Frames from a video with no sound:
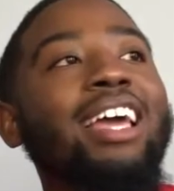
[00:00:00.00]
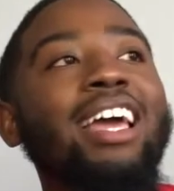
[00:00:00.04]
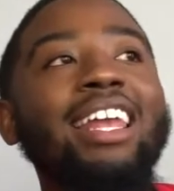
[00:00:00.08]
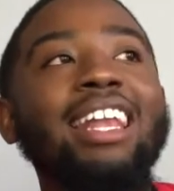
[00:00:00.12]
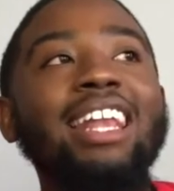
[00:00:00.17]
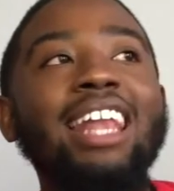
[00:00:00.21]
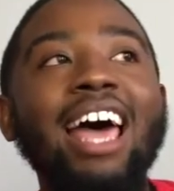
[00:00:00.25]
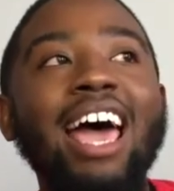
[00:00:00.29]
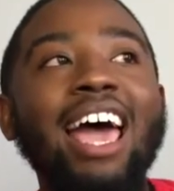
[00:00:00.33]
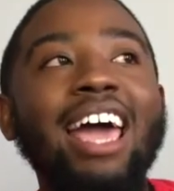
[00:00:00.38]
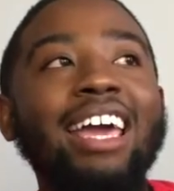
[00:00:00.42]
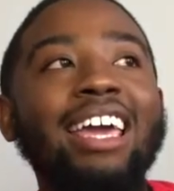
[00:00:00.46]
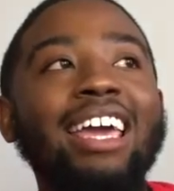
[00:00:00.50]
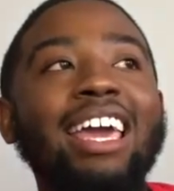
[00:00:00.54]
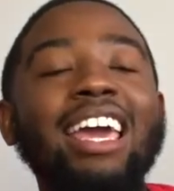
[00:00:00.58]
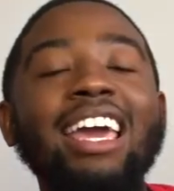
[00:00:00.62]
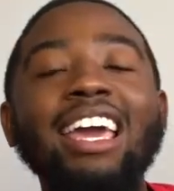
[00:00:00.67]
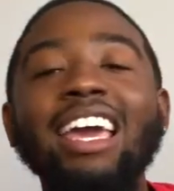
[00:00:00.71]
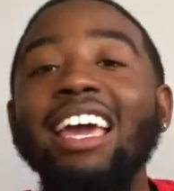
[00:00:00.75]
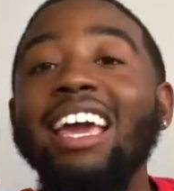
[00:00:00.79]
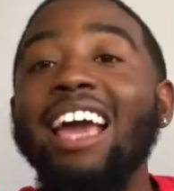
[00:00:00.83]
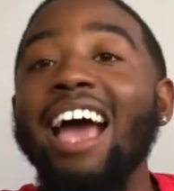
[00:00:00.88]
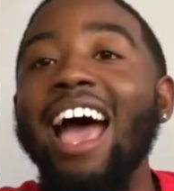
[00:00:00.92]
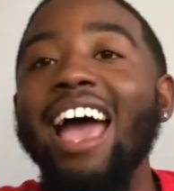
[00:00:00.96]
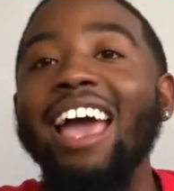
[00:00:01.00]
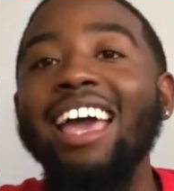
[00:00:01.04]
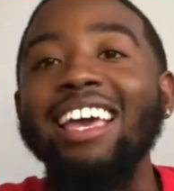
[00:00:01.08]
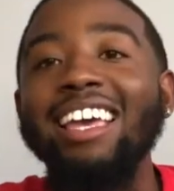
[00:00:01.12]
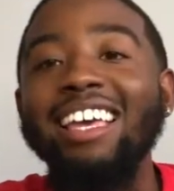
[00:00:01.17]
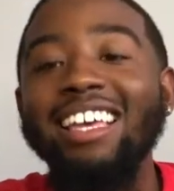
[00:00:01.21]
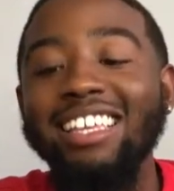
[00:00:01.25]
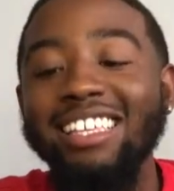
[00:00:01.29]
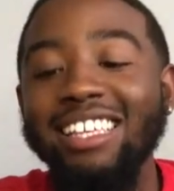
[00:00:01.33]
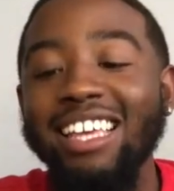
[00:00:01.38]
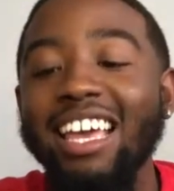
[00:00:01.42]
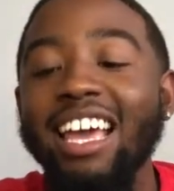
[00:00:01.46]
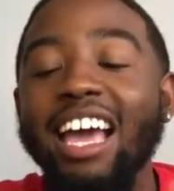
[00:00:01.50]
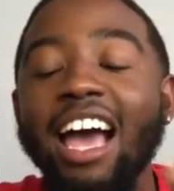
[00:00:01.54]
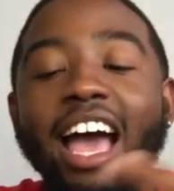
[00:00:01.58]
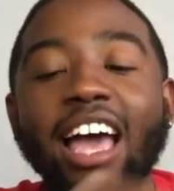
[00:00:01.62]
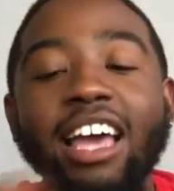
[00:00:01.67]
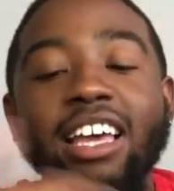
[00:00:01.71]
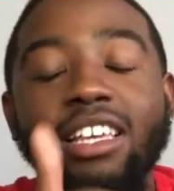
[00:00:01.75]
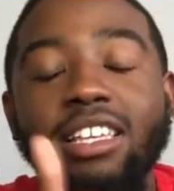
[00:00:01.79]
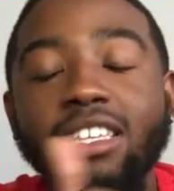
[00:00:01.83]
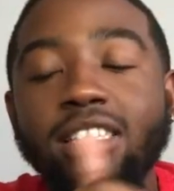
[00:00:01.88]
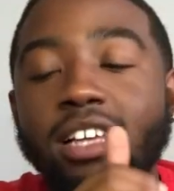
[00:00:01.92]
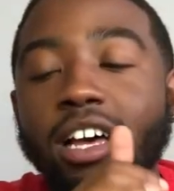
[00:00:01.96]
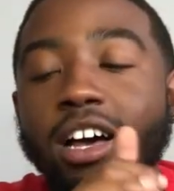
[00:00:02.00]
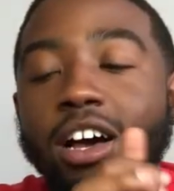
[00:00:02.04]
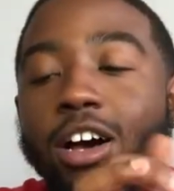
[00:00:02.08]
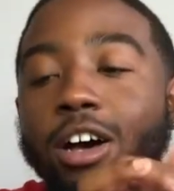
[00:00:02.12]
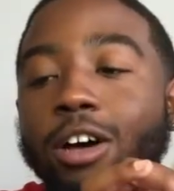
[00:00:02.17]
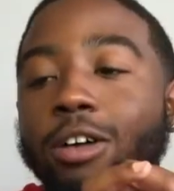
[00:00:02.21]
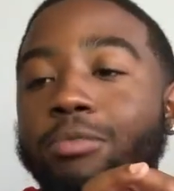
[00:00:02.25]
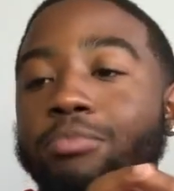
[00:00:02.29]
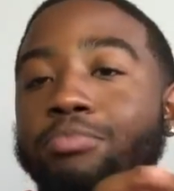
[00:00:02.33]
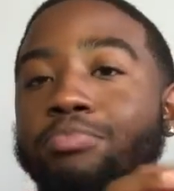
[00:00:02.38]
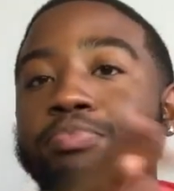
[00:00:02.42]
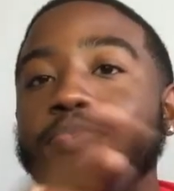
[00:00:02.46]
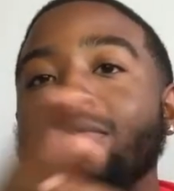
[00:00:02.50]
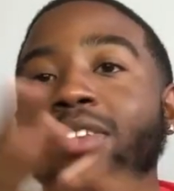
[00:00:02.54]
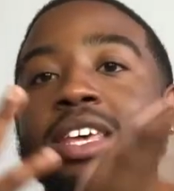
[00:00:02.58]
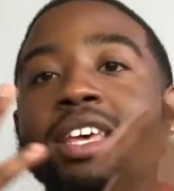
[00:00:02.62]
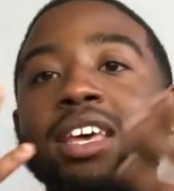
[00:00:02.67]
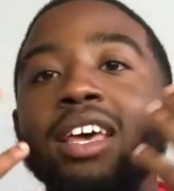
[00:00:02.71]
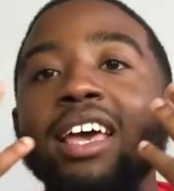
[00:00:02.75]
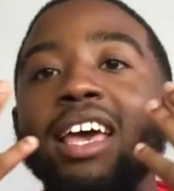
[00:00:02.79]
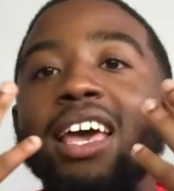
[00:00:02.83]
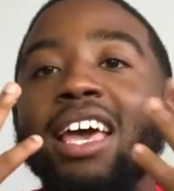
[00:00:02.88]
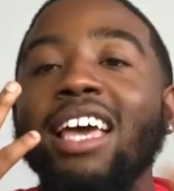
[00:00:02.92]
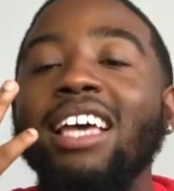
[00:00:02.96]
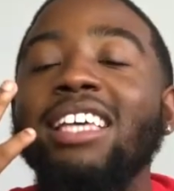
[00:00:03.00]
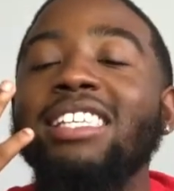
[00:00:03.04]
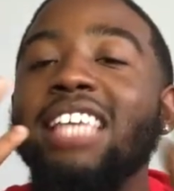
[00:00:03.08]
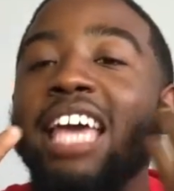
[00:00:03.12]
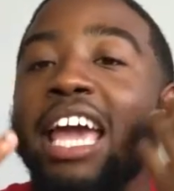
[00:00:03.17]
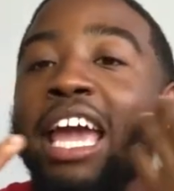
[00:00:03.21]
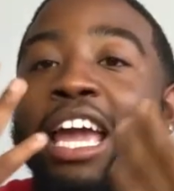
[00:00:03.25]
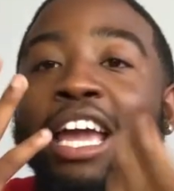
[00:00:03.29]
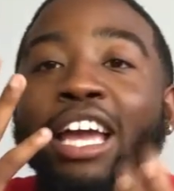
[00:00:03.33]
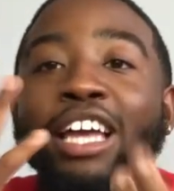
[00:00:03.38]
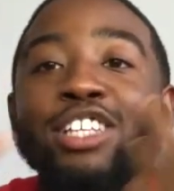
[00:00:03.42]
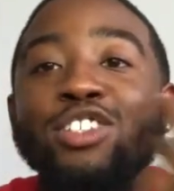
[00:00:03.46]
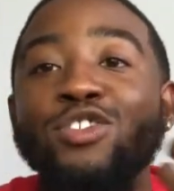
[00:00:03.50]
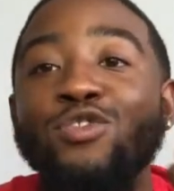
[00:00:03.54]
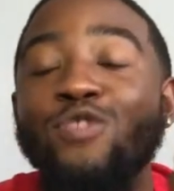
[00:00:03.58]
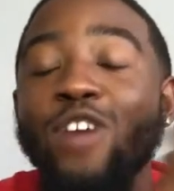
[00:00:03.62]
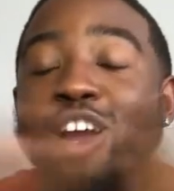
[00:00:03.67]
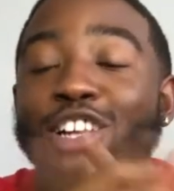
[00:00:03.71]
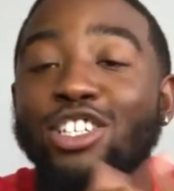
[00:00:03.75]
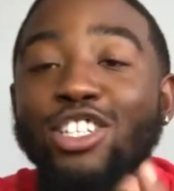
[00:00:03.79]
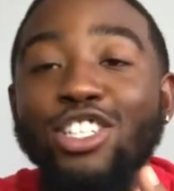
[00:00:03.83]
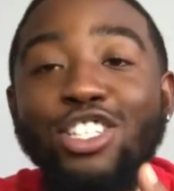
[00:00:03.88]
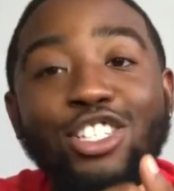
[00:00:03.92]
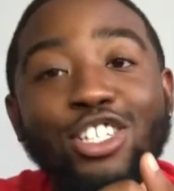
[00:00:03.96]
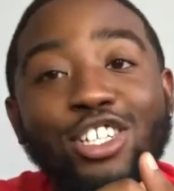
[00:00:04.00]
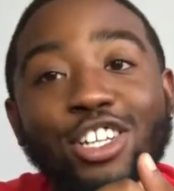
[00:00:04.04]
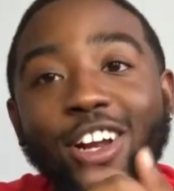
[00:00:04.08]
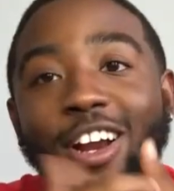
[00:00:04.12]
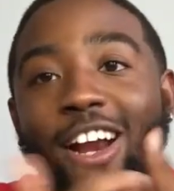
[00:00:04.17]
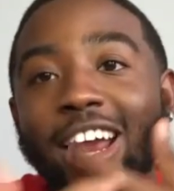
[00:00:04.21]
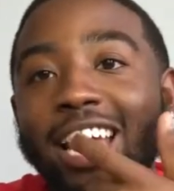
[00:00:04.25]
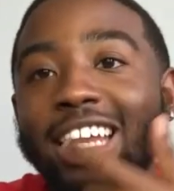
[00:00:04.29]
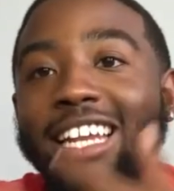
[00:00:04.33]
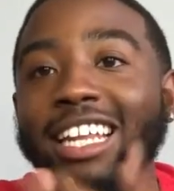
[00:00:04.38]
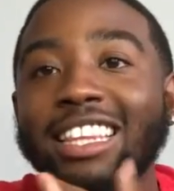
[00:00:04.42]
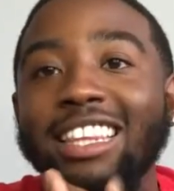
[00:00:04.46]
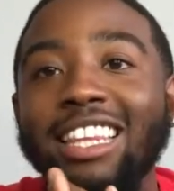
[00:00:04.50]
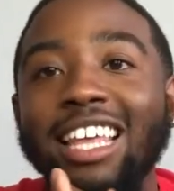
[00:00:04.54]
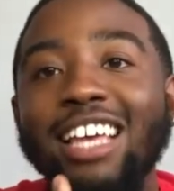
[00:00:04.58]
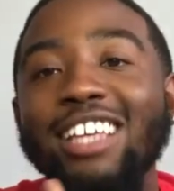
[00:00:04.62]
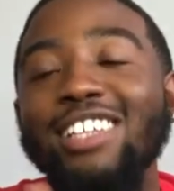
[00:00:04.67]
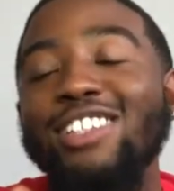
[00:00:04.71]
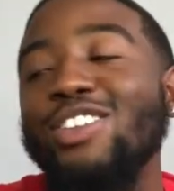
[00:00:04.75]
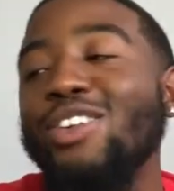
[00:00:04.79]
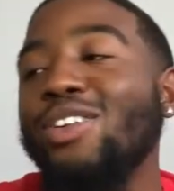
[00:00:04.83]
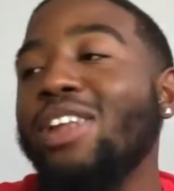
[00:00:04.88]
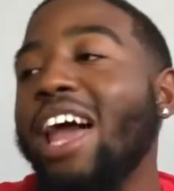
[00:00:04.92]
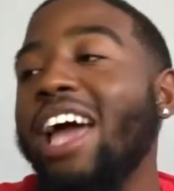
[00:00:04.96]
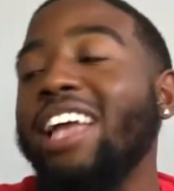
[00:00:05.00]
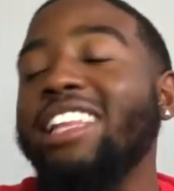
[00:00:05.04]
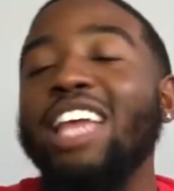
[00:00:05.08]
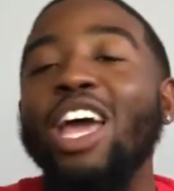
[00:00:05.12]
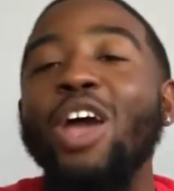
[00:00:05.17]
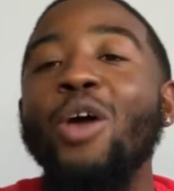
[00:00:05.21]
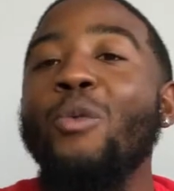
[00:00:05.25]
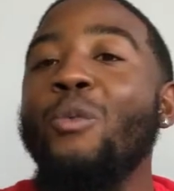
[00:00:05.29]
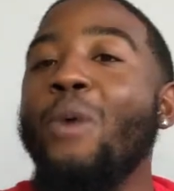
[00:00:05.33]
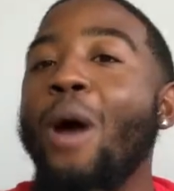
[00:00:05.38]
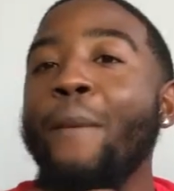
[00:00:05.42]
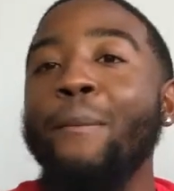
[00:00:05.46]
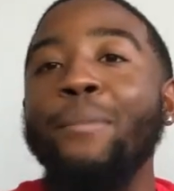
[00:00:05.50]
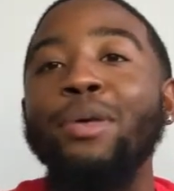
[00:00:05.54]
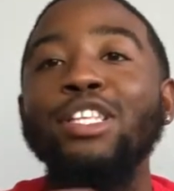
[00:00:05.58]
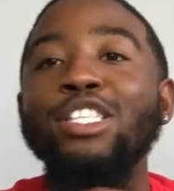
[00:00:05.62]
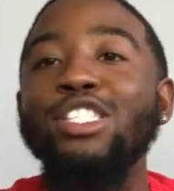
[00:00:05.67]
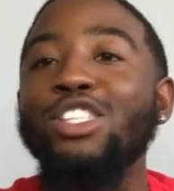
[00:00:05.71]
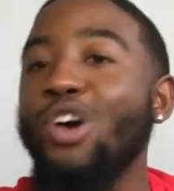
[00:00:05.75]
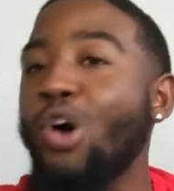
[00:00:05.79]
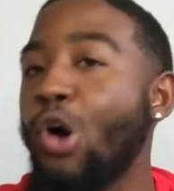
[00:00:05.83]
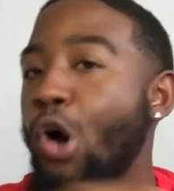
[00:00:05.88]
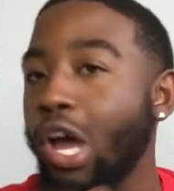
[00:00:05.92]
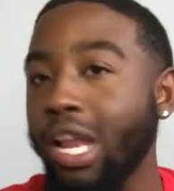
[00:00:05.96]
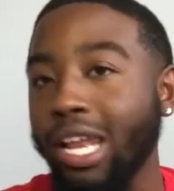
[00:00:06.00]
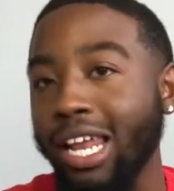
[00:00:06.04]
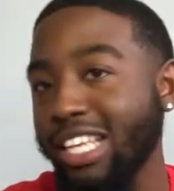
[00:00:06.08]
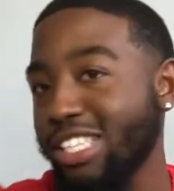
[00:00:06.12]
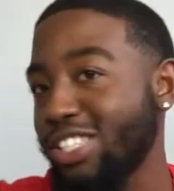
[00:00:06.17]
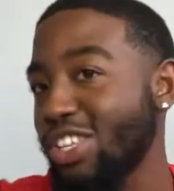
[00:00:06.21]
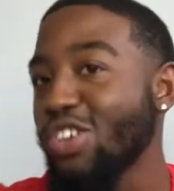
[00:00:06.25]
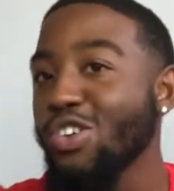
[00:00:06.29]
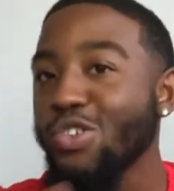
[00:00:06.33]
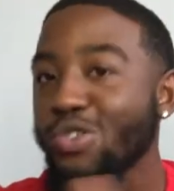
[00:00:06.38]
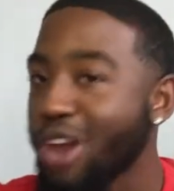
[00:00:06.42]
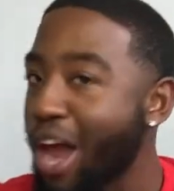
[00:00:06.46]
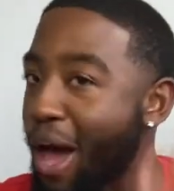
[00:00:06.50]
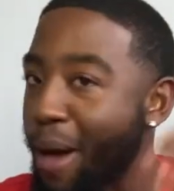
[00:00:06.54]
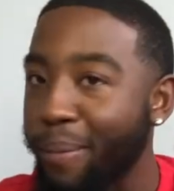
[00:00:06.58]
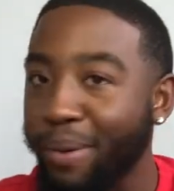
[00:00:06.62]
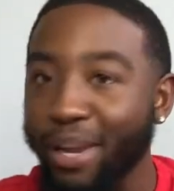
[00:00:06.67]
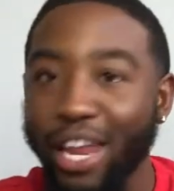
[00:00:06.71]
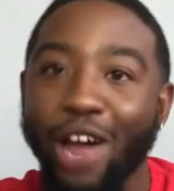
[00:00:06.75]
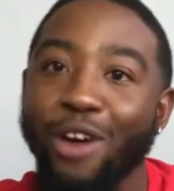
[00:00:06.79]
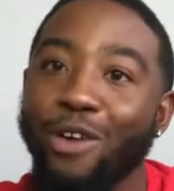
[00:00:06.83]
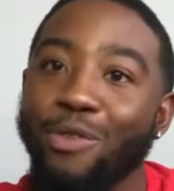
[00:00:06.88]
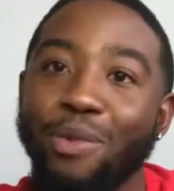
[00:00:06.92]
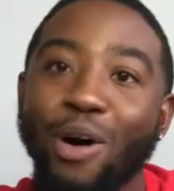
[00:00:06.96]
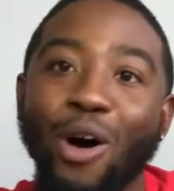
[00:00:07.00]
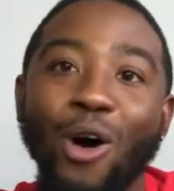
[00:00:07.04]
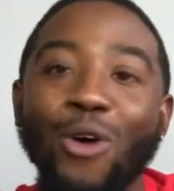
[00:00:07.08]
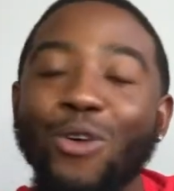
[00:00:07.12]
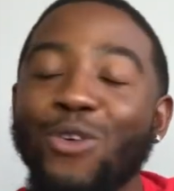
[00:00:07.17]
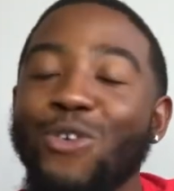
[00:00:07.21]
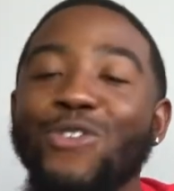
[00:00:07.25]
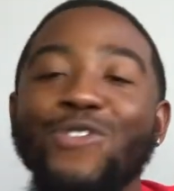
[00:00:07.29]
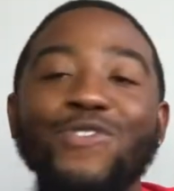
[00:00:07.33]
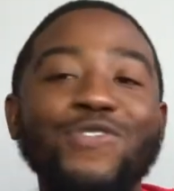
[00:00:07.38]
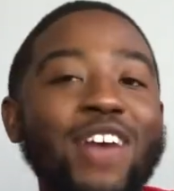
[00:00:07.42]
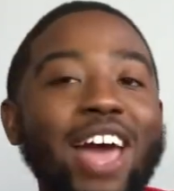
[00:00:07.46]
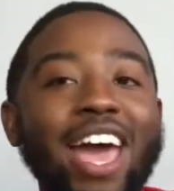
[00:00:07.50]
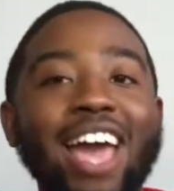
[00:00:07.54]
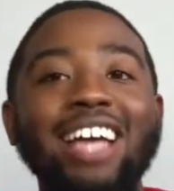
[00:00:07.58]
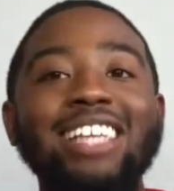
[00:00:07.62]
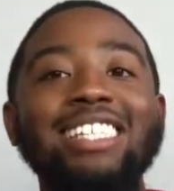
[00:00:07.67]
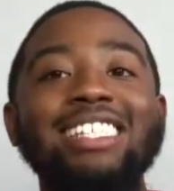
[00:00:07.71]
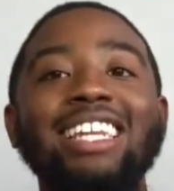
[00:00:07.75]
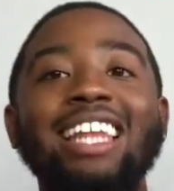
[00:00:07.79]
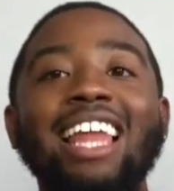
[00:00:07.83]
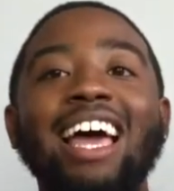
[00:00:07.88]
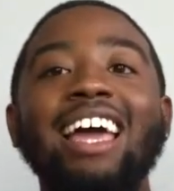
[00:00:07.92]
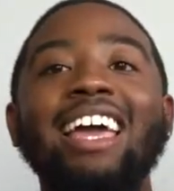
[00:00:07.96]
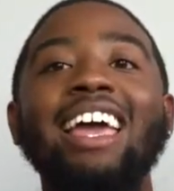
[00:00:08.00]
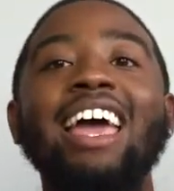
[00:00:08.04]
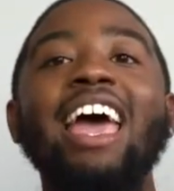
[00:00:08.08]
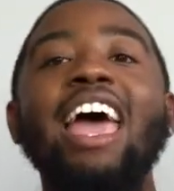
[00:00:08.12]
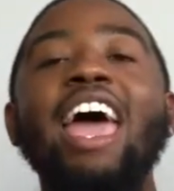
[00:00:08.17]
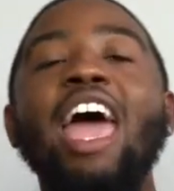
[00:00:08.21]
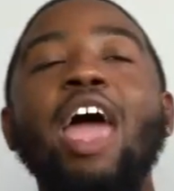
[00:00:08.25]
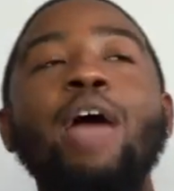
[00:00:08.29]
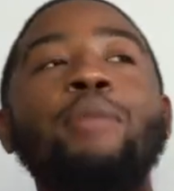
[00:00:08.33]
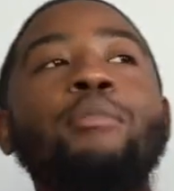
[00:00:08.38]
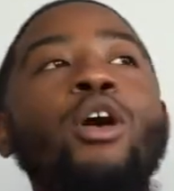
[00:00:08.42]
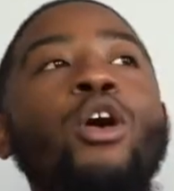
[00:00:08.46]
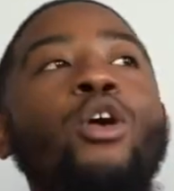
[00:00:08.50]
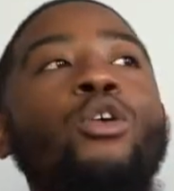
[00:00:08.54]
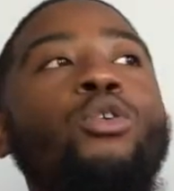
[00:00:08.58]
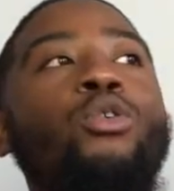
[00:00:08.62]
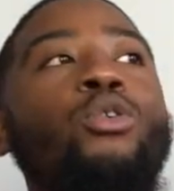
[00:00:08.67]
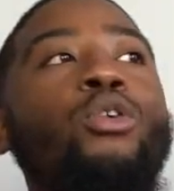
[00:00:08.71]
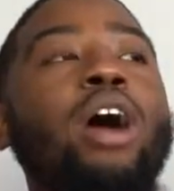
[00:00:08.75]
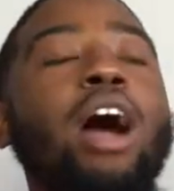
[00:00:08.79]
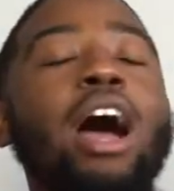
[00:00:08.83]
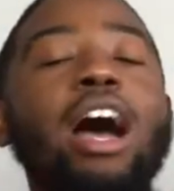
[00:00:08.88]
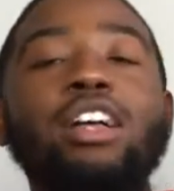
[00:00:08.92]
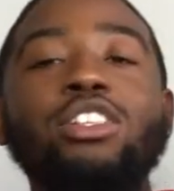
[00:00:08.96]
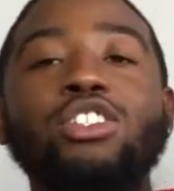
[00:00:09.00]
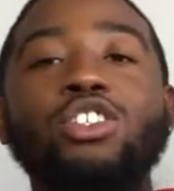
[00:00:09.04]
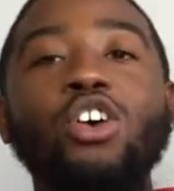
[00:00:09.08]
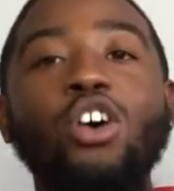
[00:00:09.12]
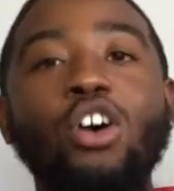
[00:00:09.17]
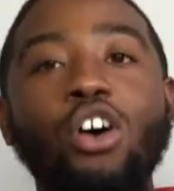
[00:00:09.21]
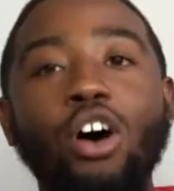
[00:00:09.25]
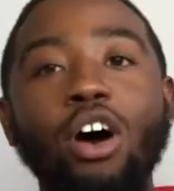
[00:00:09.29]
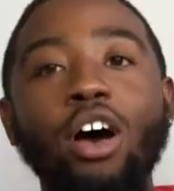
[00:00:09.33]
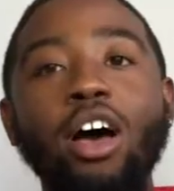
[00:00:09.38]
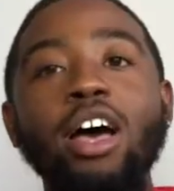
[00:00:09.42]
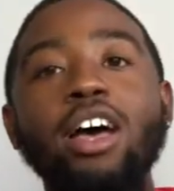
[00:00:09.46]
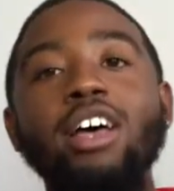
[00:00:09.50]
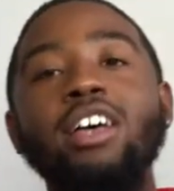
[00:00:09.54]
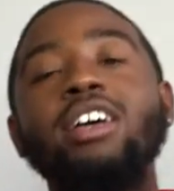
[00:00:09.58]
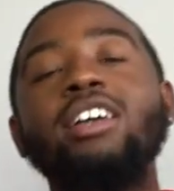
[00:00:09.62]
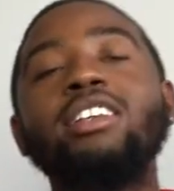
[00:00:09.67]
like he got his, he got his um his hands register anything. So like they weapons and all that. So you're not playing with my uncle facts. Like and my uncle kind of tall.